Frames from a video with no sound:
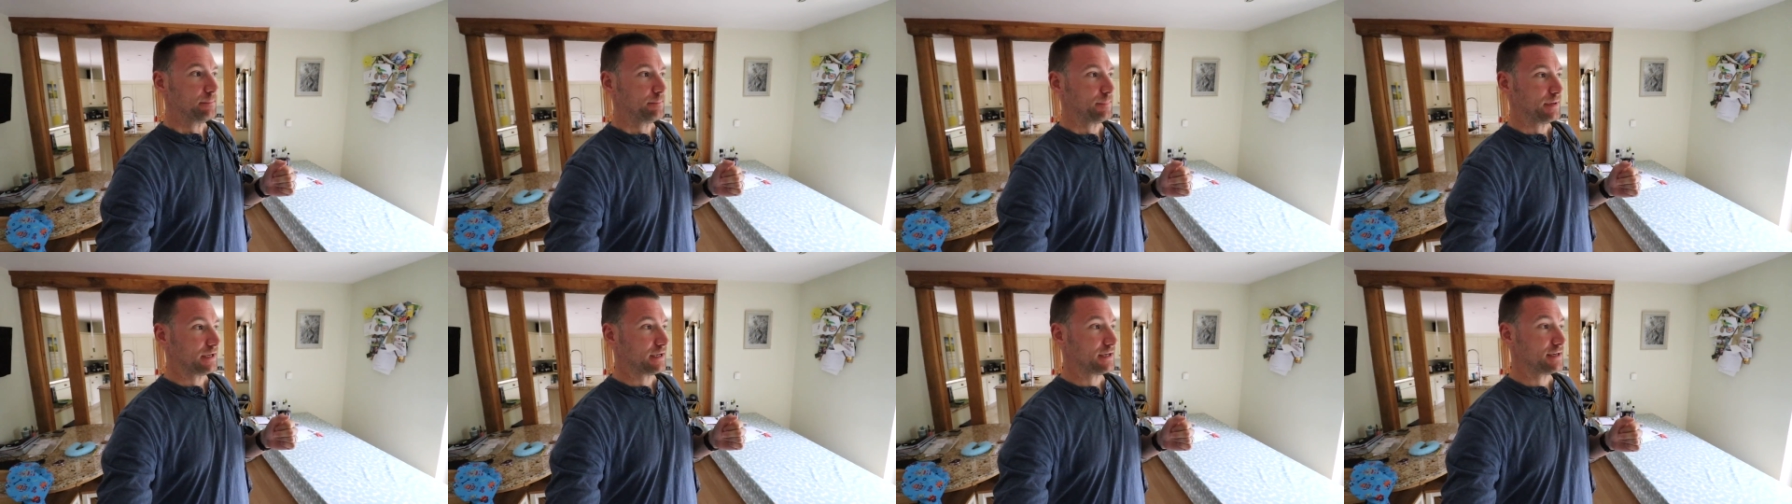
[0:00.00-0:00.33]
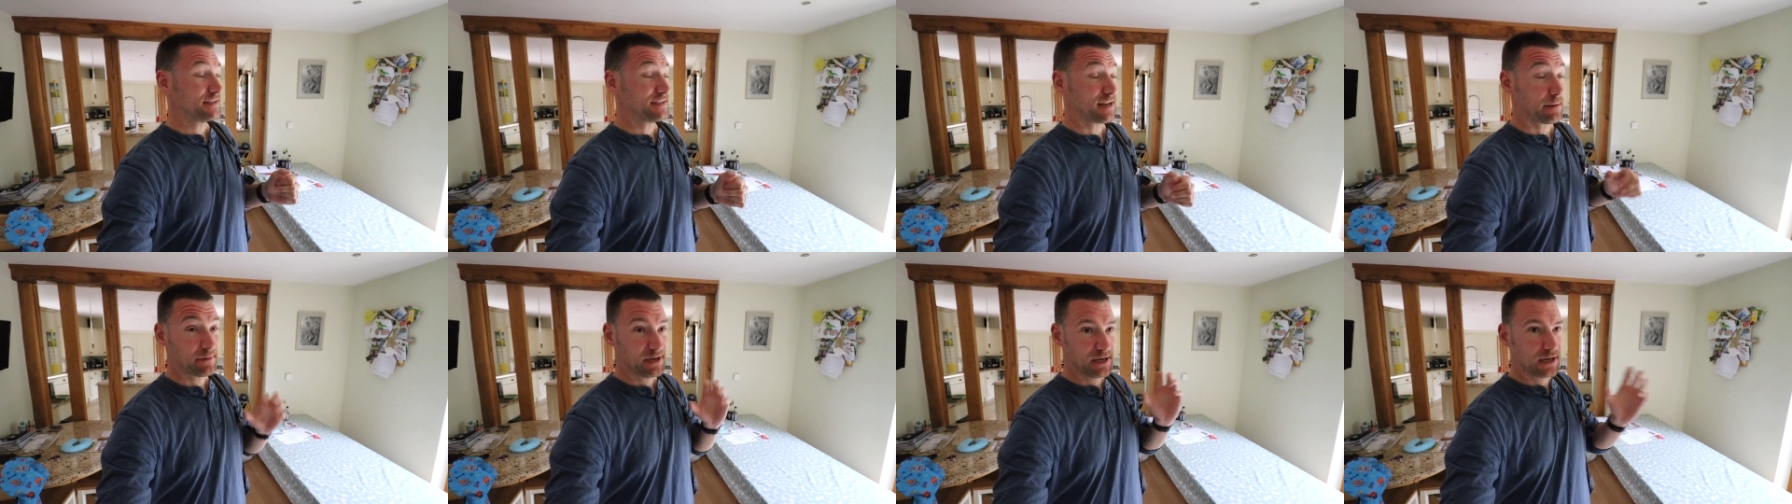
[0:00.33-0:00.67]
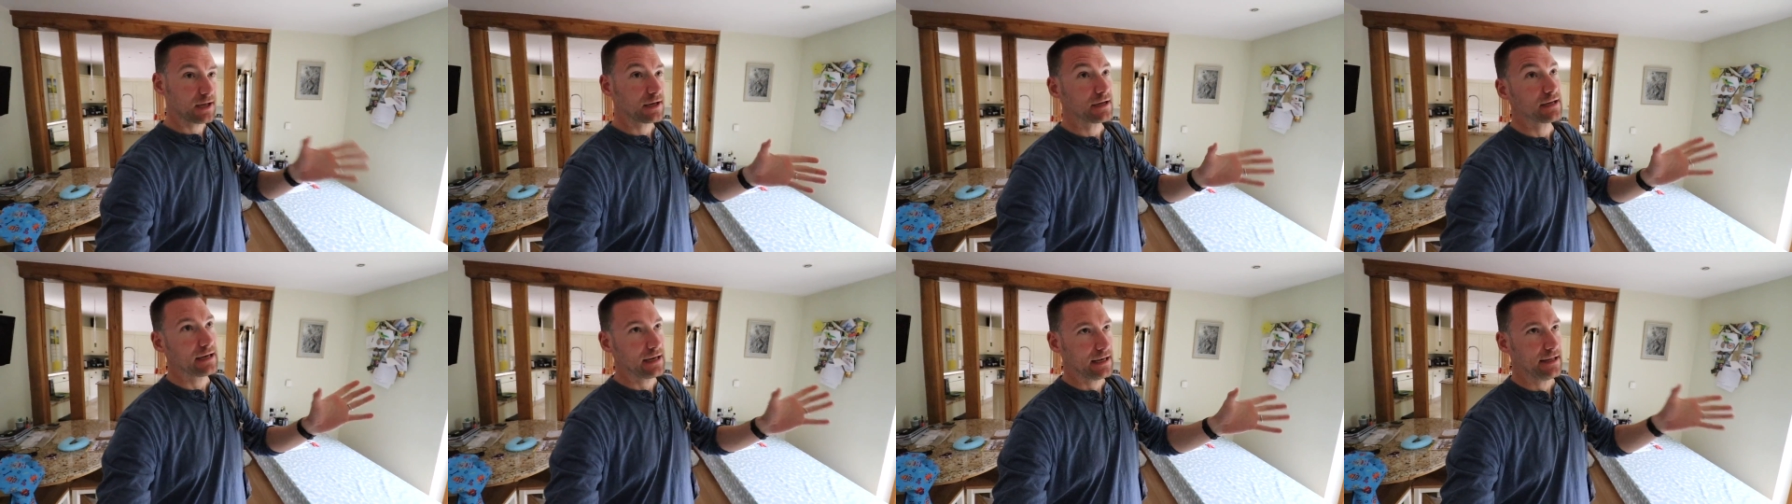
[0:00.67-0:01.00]
because, I mean,
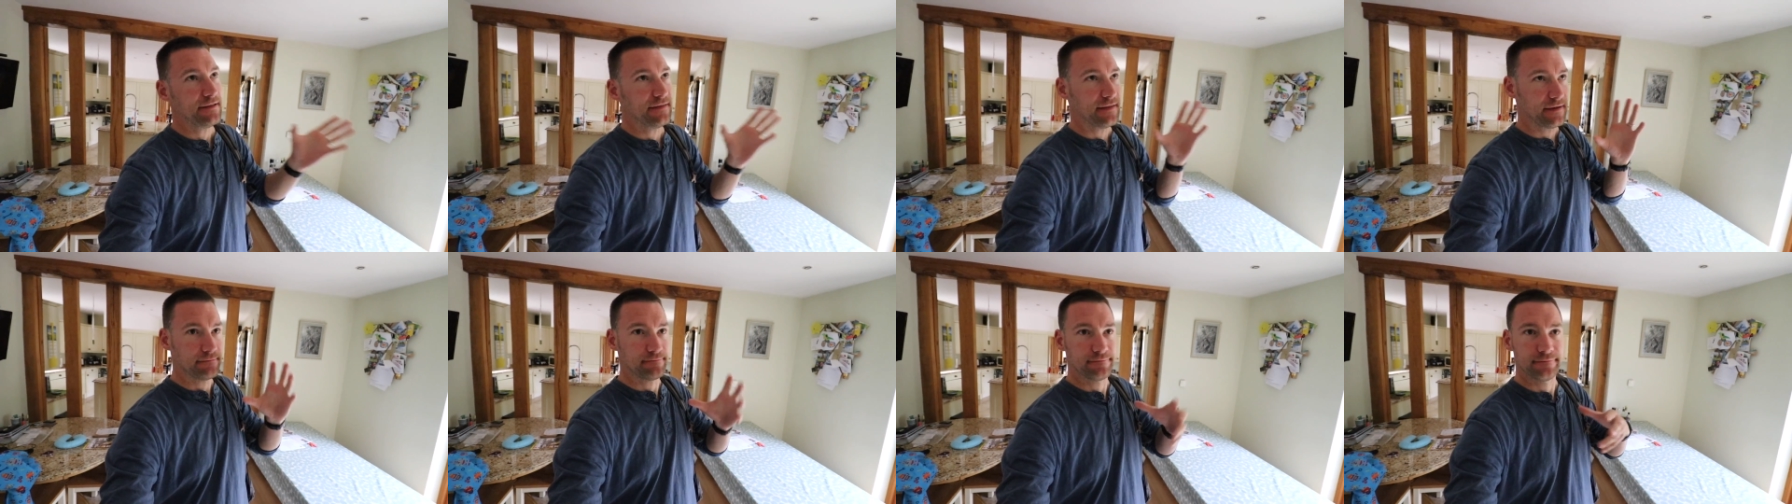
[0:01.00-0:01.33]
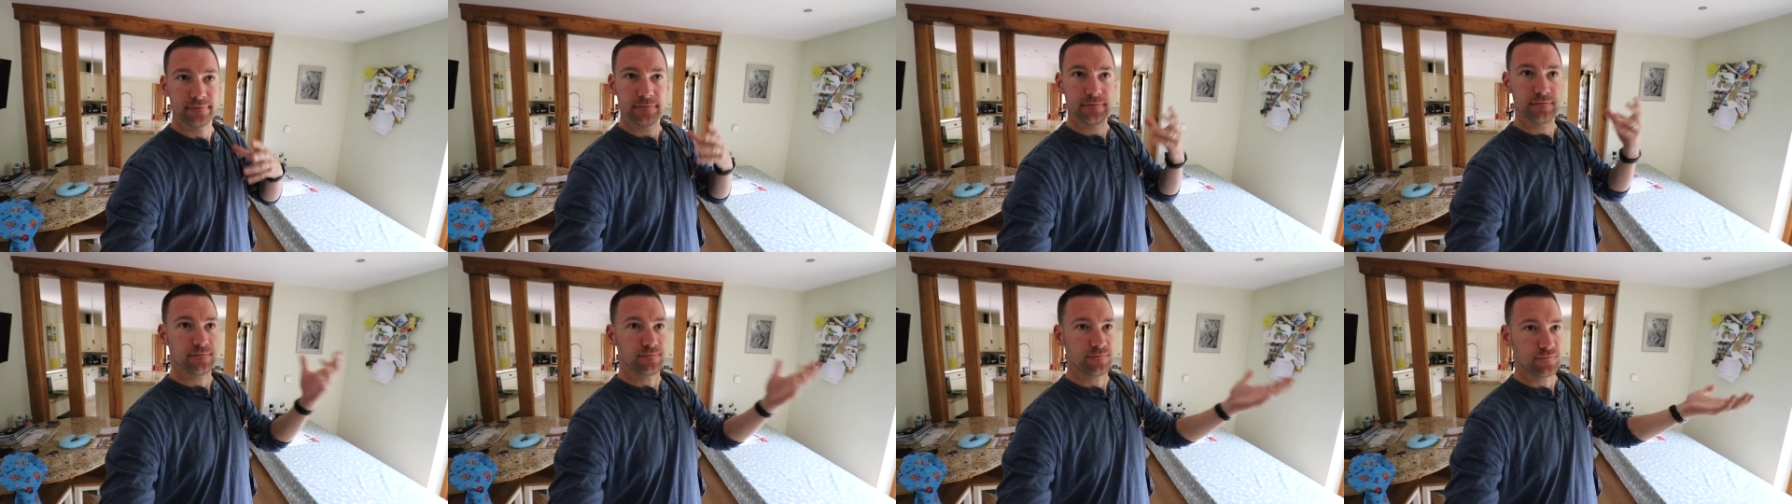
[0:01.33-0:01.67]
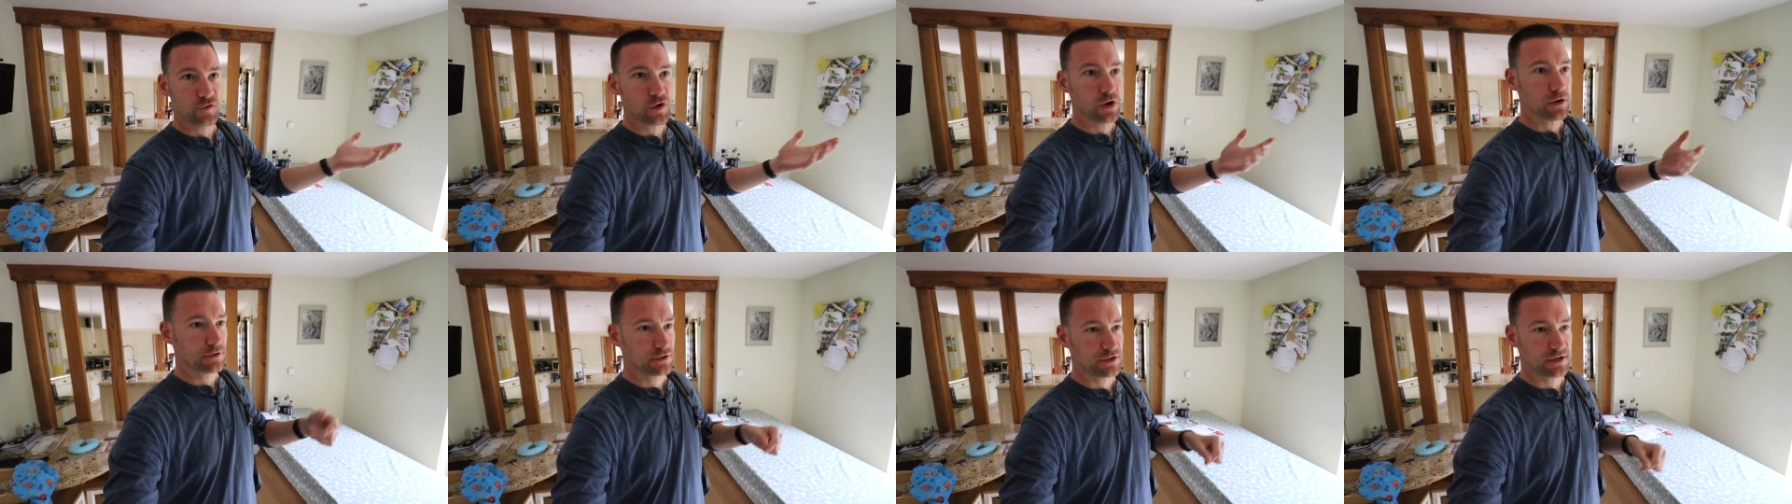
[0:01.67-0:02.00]
luckily the
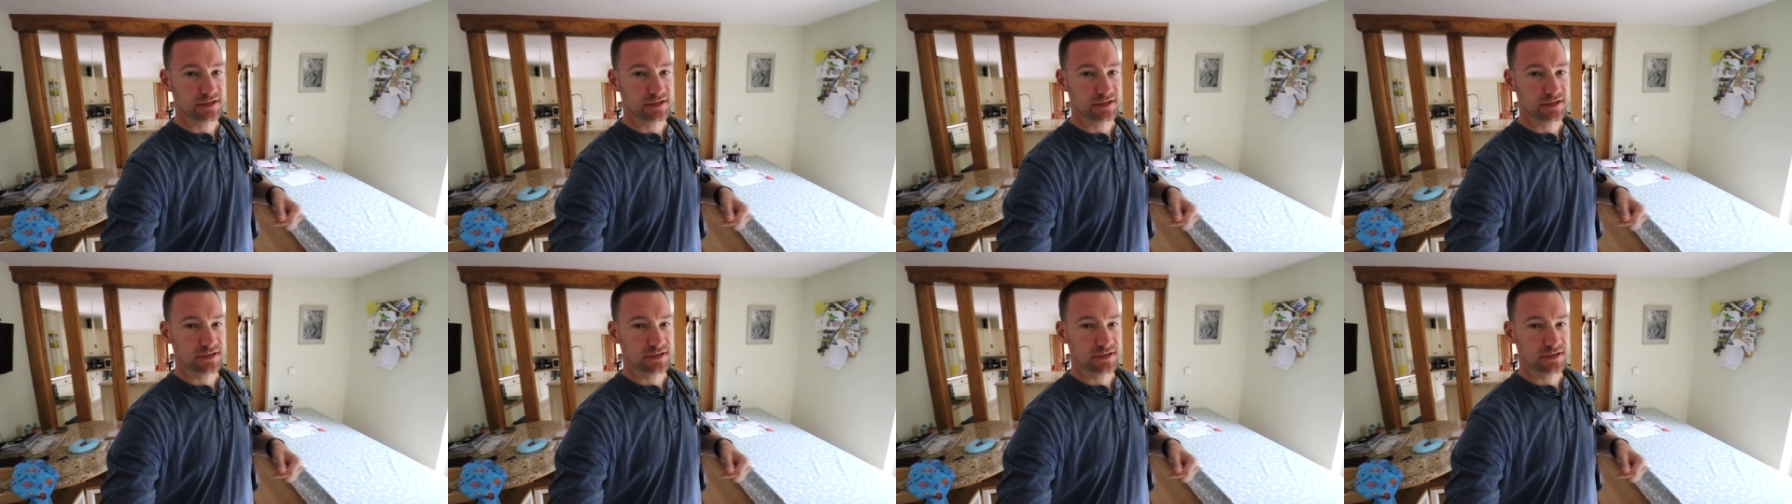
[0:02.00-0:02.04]
not